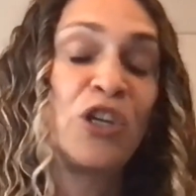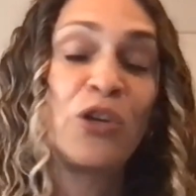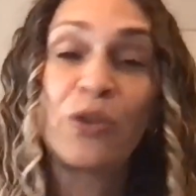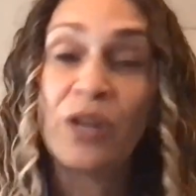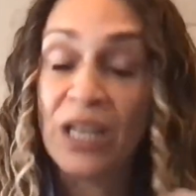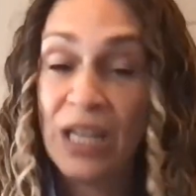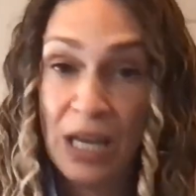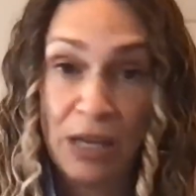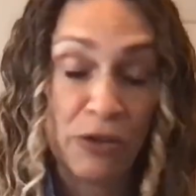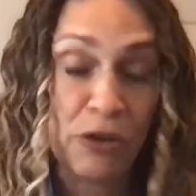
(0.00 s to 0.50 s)

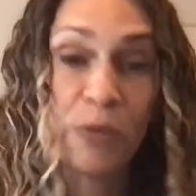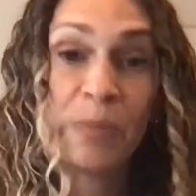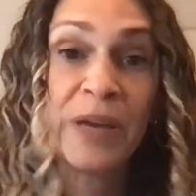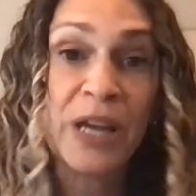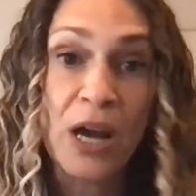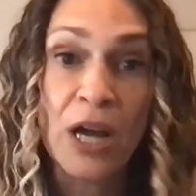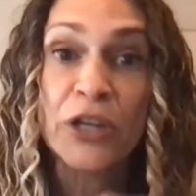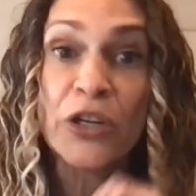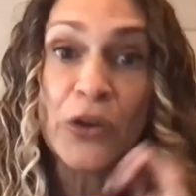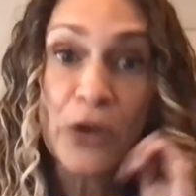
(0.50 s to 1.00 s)
You can either
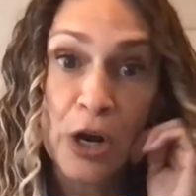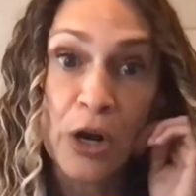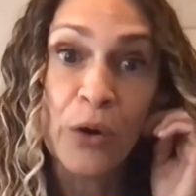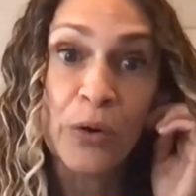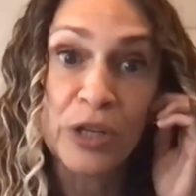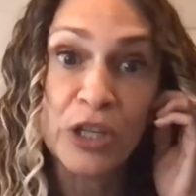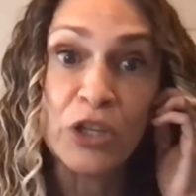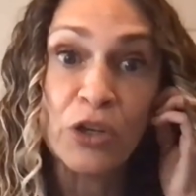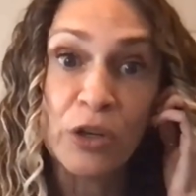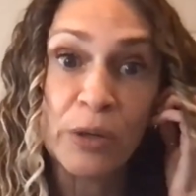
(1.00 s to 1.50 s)
be on your
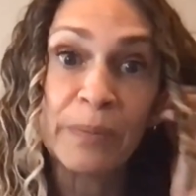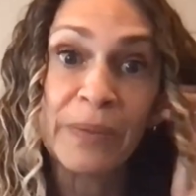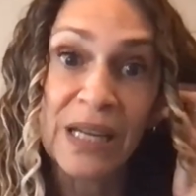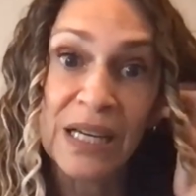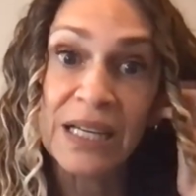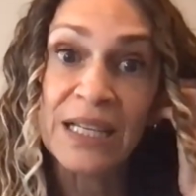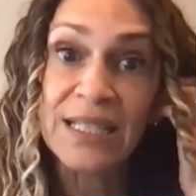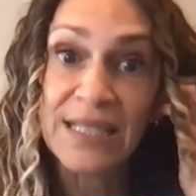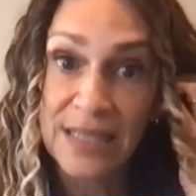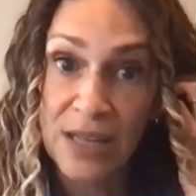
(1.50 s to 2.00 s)
own and you can
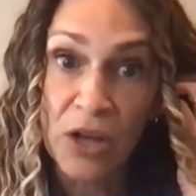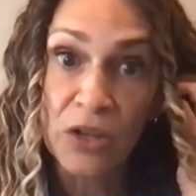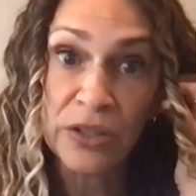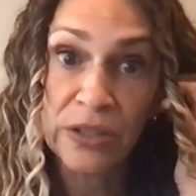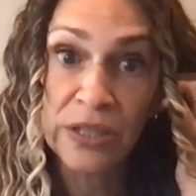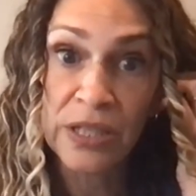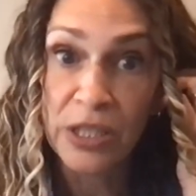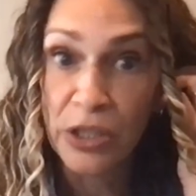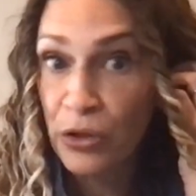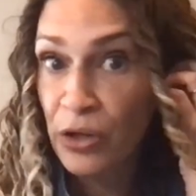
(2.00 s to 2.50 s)
be a
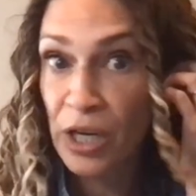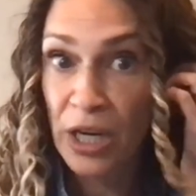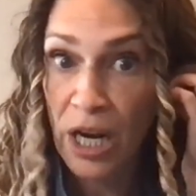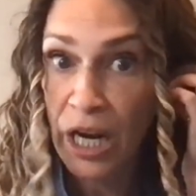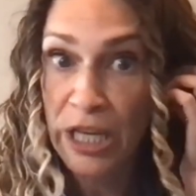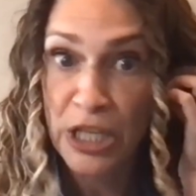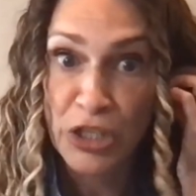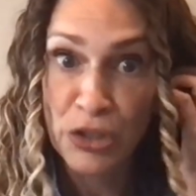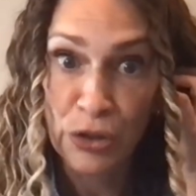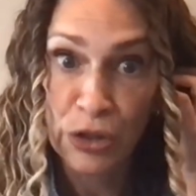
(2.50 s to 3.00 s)
consultant and you can
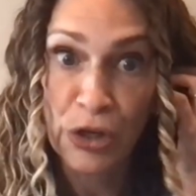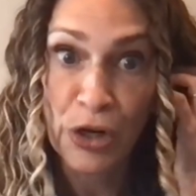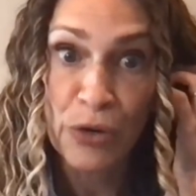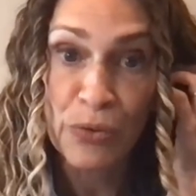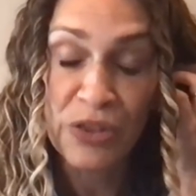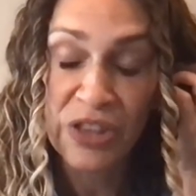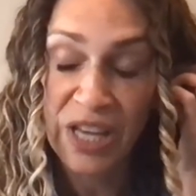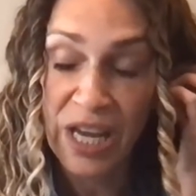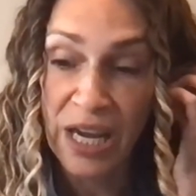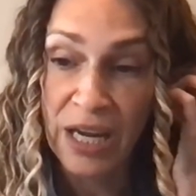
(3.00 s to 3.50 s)
kind of do
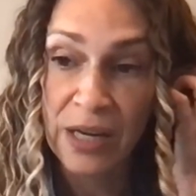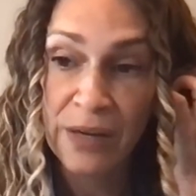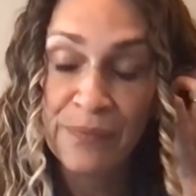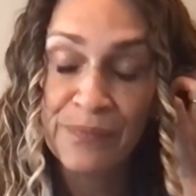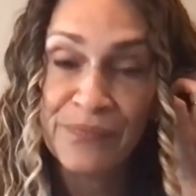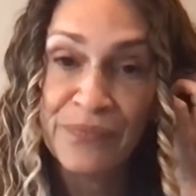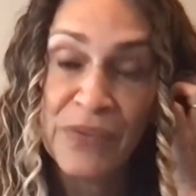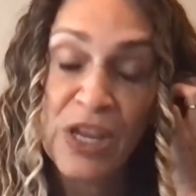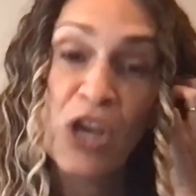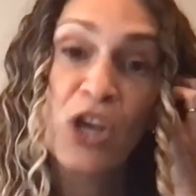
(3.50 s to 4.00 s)
your own
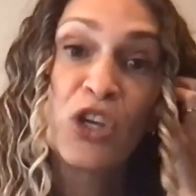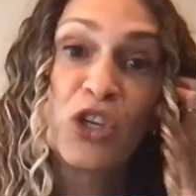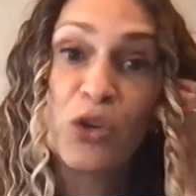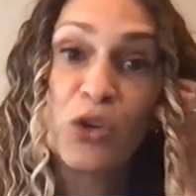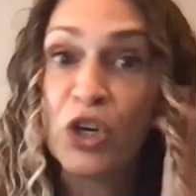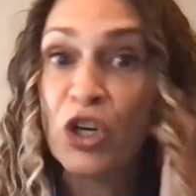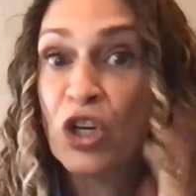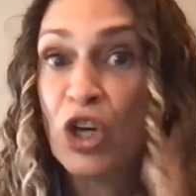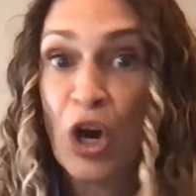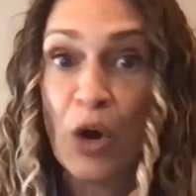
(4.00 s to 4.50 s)
thing,
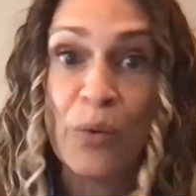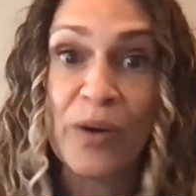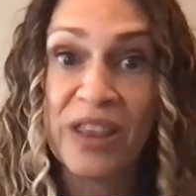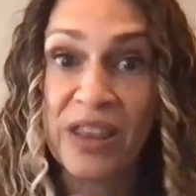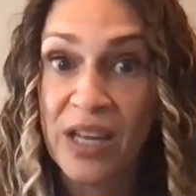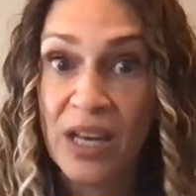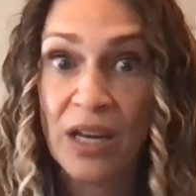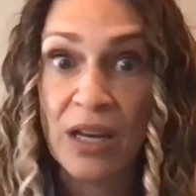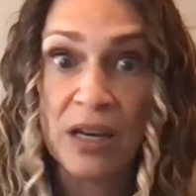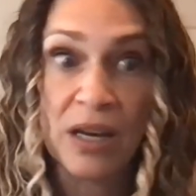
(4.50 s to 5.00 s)
you can go
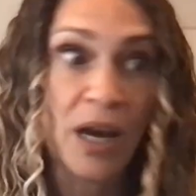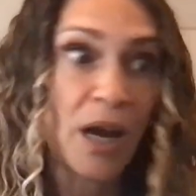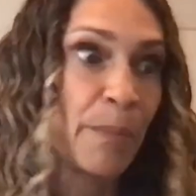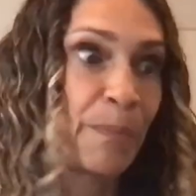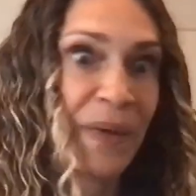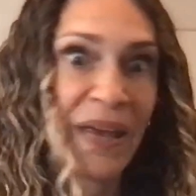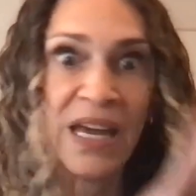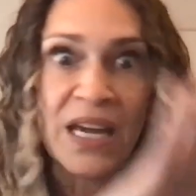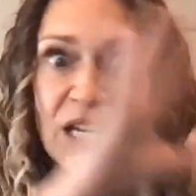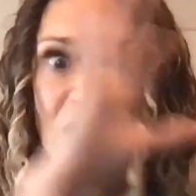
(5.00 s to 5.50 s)
within
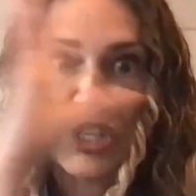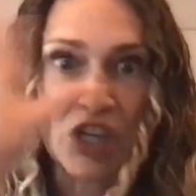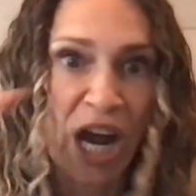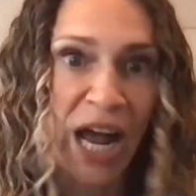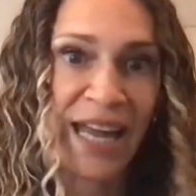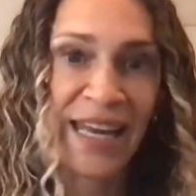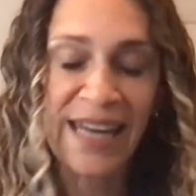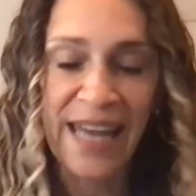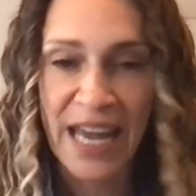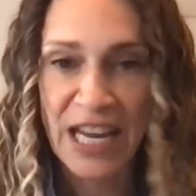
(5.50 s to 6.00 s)
a big
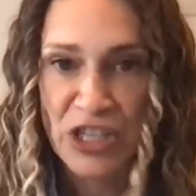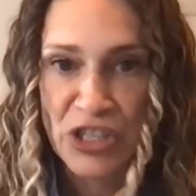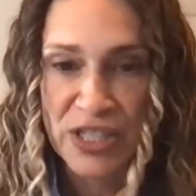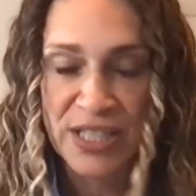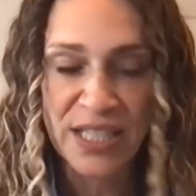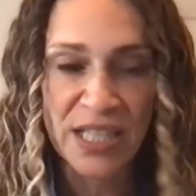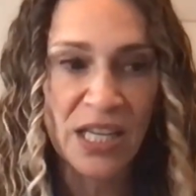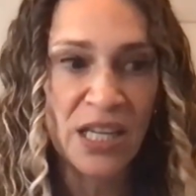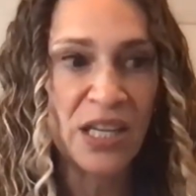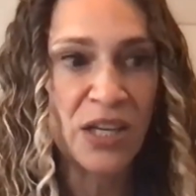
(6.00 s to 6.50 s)
giant
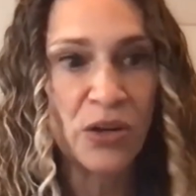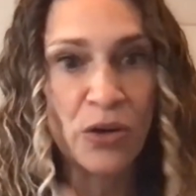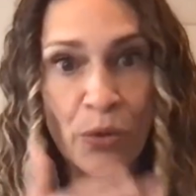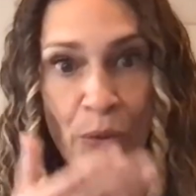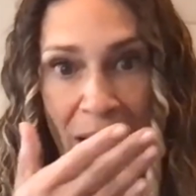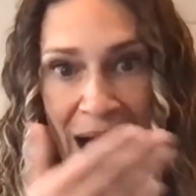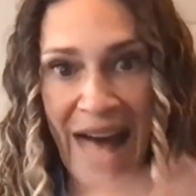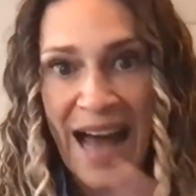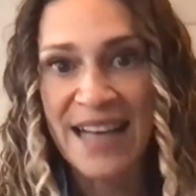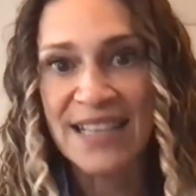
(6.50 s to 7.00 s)
agency
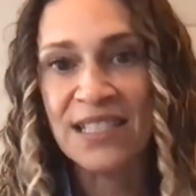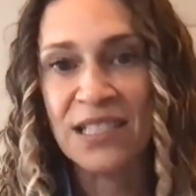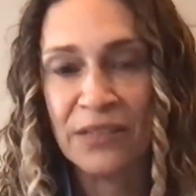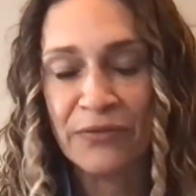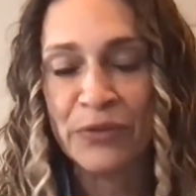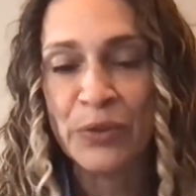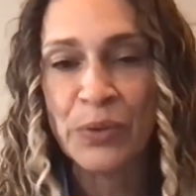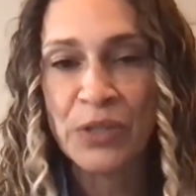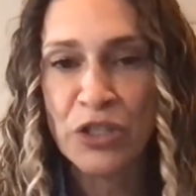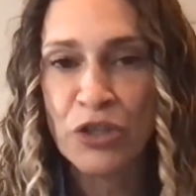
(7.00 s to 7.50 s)
who has
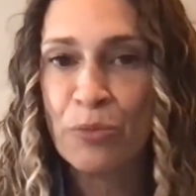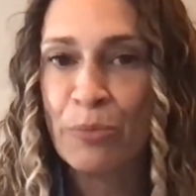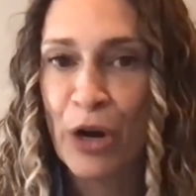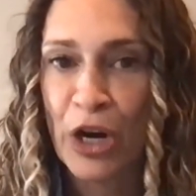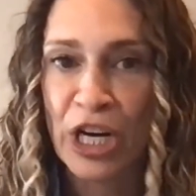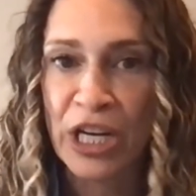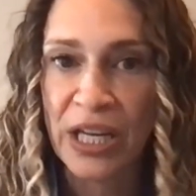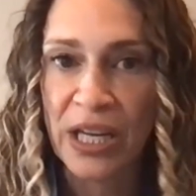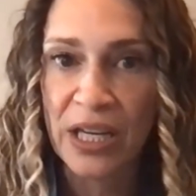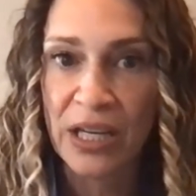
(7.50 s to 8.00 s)
an influencer
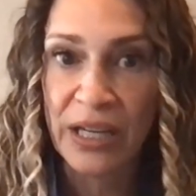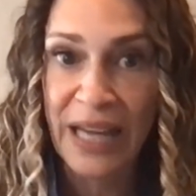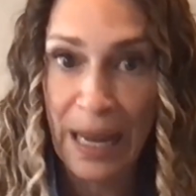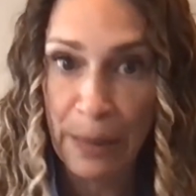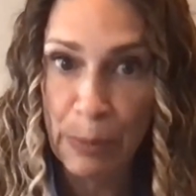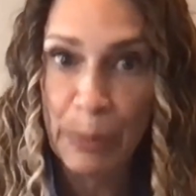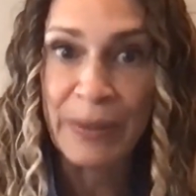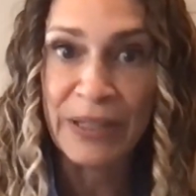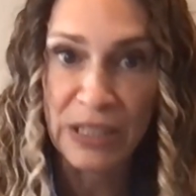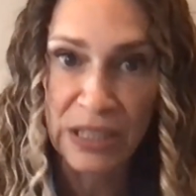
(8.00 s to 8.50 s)
marketing
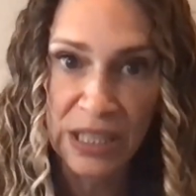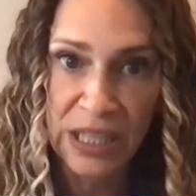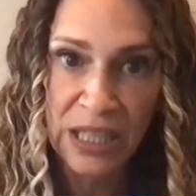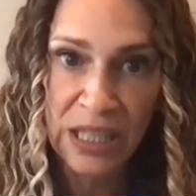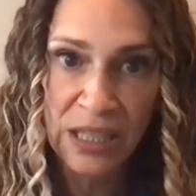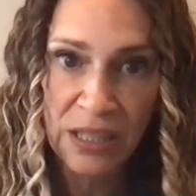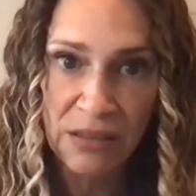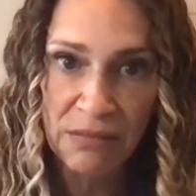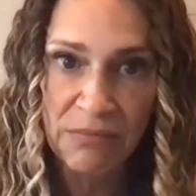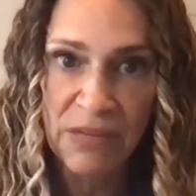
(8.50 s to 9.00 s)

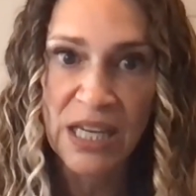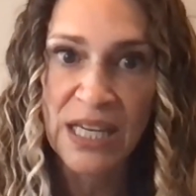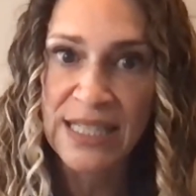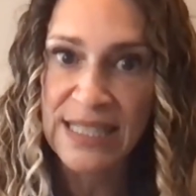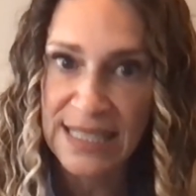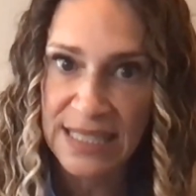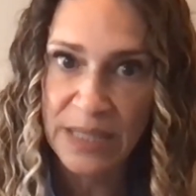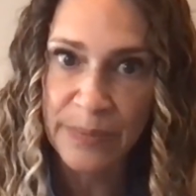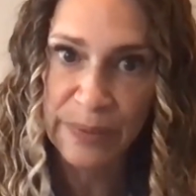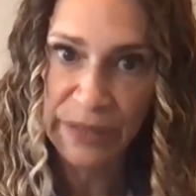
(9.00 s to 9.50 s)
capability
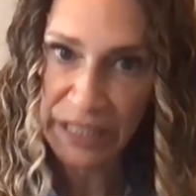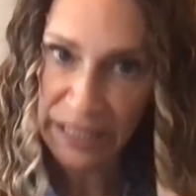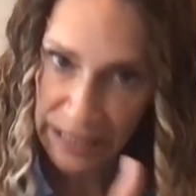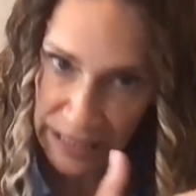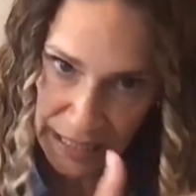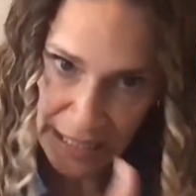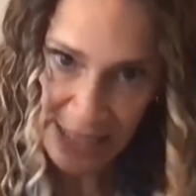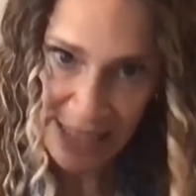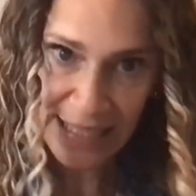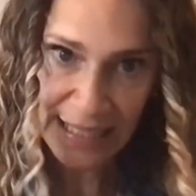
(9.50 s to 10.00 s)
and a
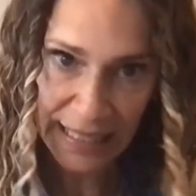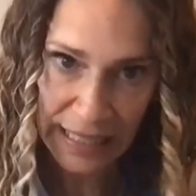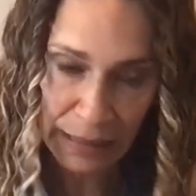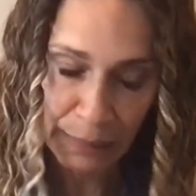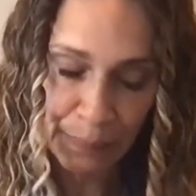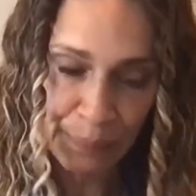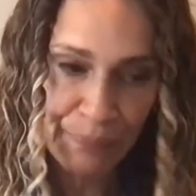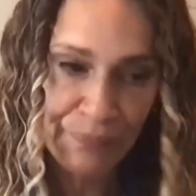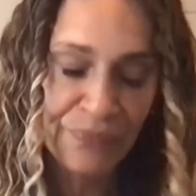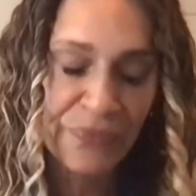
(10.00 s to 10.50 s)
discipline and a
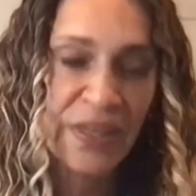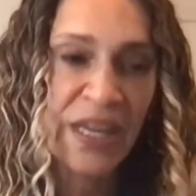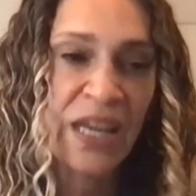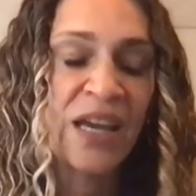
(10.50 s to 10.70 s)
team.